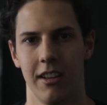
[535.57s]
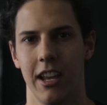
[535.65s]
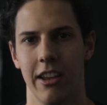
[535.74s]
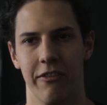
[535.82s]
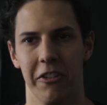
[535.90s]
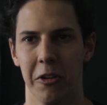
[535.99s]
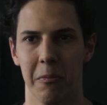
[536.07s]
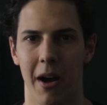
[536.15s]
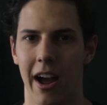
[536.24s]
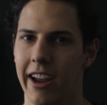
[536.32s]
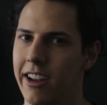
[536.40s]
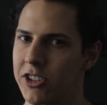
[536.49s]
If you're
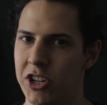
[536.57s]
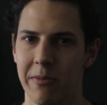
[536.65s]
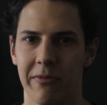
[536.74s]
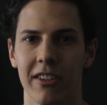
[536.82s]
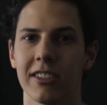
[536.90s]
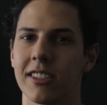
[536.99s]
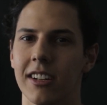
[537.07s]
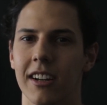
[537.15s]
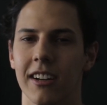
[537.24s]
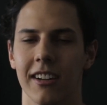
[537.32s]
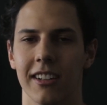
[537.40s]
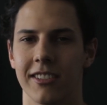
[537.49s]
buying a cheap
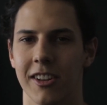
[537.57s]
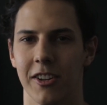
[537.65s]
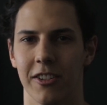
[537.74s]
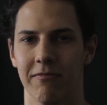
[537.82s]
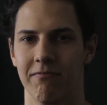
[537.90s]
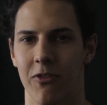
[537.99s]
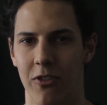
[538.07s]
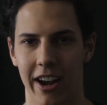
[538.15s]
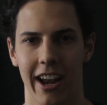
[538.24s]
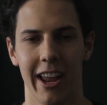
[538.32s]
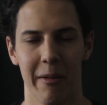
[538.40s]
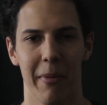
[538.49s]
filter, it's going to
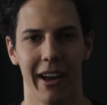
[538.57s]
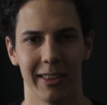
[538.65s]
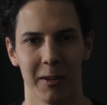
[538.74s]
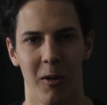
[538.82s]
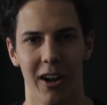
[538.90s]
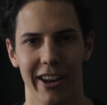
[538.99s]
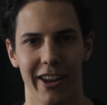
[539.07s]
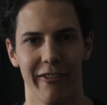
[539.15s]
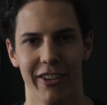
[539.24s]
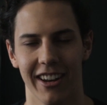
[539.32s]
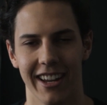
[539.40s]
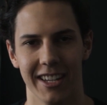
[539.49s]
really impact the quality of
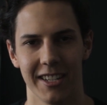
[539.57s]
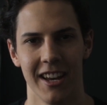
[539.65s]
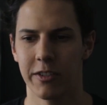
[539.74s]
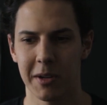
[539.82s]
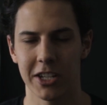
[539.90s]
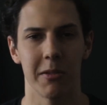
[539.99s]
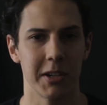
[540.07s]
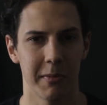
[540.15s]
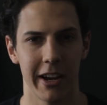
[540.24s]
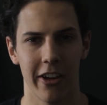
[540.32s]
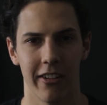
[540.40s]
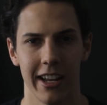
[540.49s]
your lens. You spend so much
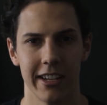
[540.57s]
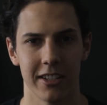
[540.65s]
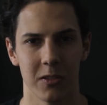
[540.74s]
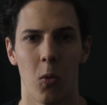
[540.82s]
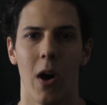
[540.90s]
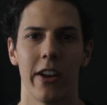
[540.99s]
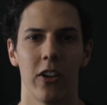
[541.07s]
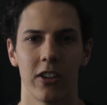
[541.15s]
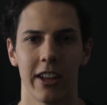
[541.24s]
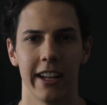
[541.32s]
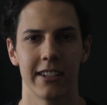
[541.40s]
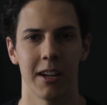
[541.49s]
money on lenses, why not
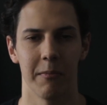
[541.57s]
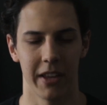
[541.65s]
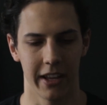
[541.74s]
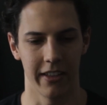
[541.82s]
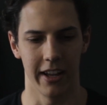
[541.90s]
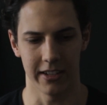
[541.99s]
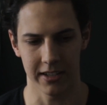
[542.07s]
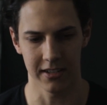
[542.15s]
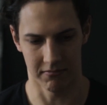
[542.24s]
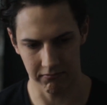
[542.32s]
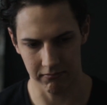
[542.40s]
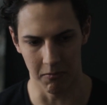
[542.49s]
get something
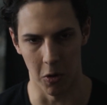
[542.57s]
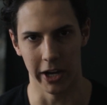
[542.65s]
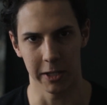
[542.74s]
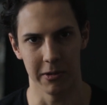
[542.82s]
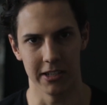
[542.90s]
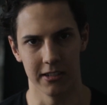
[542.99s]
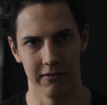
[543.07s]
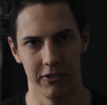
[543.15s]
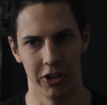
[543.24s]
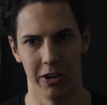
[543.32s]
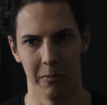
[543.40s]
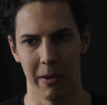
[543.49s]
that's more expensive?
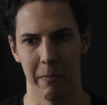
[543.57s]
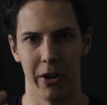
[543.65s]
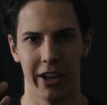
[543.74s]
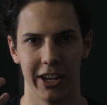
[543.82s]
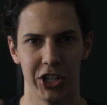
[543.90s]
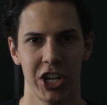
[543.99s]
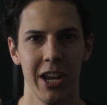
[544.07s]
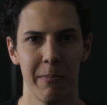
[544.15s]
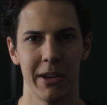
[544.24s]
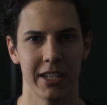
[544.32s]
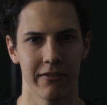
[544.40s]
You're going to be putting a cheap piece